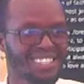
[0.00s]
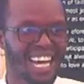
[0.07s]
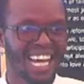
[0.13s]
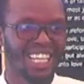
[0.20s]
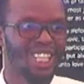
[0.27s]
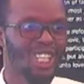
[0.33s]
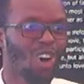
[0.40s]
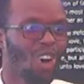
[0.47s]
a
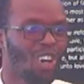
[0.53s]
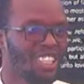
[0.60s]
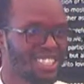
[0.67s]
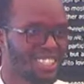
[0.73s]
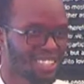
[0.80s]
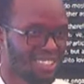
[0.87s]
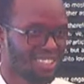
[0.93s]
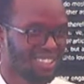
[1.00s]
lot,
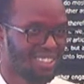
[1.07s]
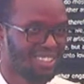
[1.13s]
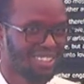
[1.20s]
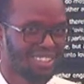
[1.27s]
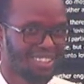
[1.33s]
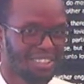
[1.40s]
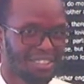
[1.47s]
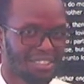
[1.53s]

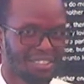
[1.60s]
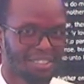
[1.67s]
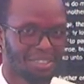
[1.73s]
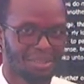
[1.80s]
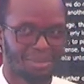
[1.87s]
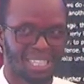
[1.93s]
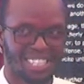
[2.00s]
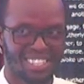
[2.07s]

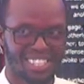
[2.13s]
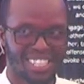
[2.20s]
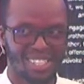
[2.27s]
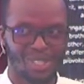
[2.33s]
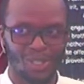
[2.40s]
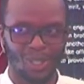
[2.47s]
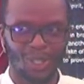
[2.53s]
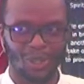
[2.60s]
but is in
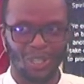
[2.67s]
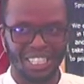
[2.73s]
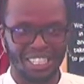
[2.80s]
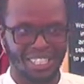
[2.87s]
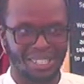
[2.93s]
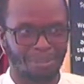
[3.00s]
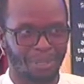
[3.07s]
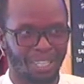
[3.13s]
sorrow and
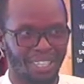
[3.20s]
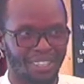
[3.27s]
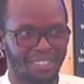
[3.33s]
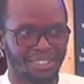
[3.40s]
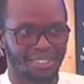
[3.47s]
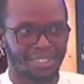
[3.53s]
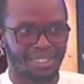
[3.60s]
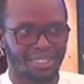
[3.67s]
despair.
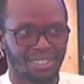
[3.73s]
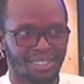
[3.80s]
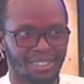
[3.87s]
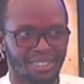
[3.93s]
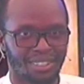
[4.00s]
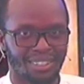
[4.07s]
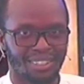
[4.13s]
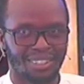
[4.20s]

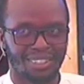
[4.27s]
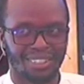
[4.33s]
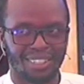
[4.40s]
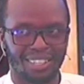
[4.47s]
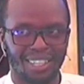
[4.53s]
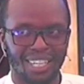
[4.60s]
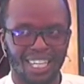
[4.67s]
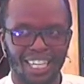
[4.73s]

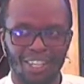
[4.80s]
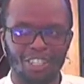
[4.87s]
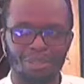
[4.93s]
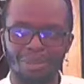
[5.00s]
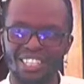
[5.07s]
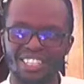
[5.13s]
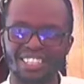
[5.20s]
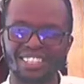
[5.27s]
Can you
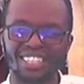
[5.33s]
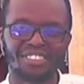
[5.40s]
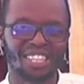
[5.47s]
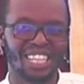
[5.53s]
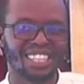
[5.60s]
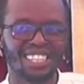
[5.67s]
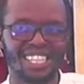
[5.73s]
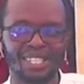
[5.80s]
imagine the
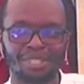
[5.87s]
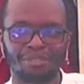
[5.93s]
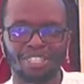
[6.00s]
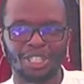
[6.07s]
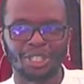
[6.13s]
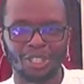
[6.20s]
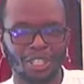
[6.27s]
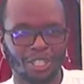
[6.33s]
greatness of the
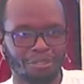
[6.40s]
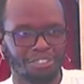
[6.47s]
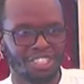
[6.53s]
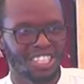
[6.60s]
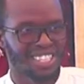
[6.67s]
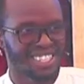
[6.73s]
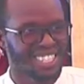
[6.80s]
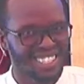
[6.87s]
joy of
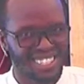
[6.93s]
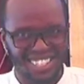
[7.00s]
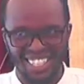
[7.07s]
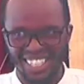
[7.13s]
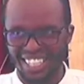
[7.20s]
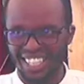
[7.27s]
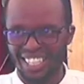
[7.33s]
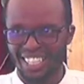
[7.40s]
Jesus, that
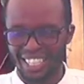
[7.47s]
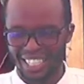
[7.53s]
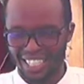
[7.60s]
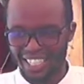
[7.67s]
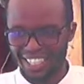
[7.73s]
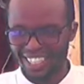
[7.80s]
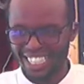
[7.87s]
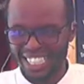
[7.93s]

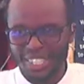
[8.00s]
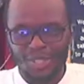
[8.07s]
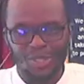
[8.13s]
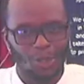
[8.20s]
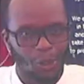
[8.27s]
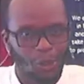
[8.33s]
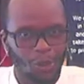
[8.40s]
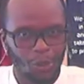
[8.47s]
in
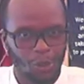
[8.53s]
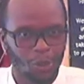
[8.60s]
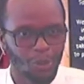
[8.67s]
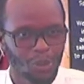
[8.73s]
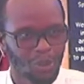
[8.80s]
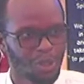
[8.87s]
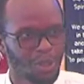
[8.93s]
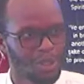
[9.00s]
sorrow,
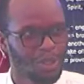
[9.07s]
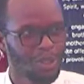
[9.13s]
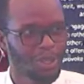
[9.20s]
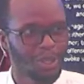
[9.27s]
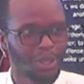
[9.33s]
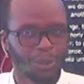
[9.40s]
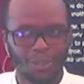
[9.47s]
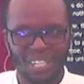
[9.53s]

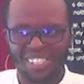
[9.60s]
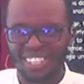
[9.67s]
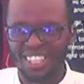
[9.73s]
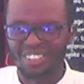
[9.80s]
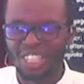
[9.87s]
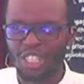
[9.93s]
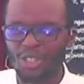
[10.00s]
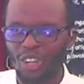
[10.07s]
we are still
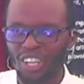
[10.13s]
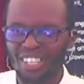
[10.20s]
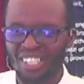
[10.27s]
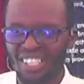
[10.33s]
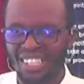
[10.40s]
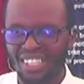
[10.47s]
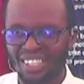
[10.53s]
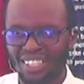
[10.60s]

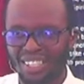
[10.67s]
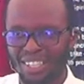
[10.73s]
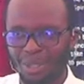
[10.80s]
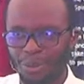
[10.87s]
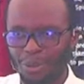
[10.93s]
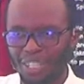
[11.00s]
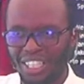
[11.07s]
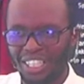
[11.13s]
rejoicing
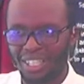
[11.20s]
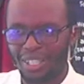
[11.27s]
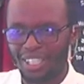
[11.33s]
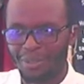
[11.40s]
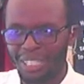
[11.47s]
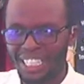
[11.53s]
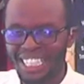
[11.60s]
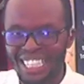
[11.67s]

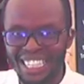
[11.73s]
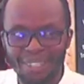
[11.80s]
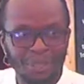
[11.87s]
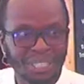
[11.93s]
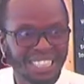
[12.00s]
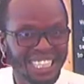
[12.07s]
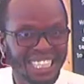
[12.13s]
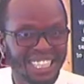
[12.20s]

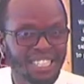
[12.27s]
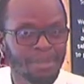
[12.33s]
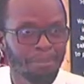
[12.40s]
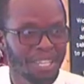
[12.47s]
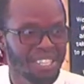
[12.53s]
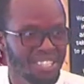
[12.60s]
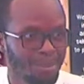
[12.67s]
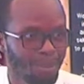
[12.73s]
with
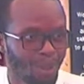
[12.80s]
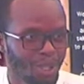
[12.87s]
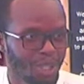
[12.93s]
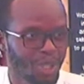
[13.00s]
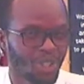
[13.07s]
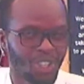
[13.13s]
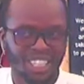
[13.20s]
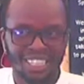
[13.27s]
inexpressible
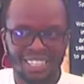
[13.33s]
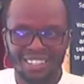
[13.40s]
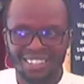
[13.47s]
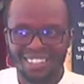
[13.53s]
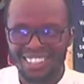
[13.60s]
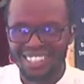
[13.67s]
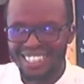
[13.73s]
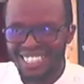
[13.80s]
joy
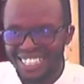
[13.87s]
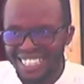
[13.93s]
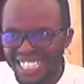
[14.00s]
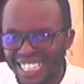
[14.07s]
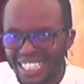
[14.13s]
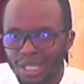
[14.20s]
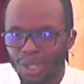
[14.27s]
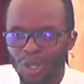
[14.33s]

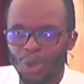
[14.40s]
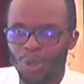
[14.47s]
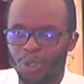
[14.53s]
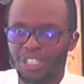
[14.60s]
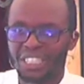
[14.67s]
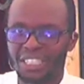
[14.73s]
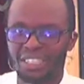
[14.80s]
in glory?